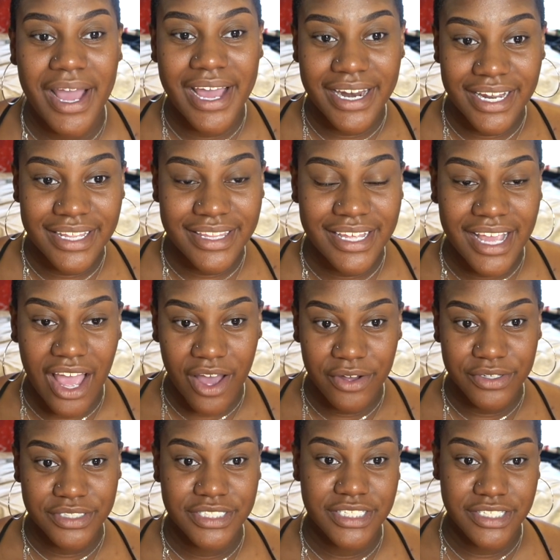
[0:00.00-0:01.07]
anything
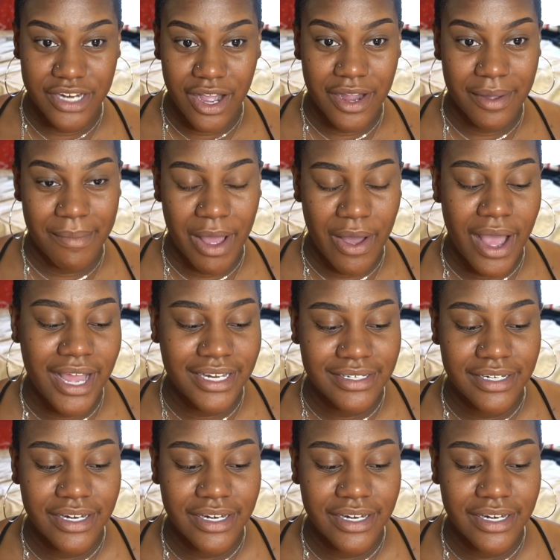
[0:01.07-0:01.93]
else to talk about.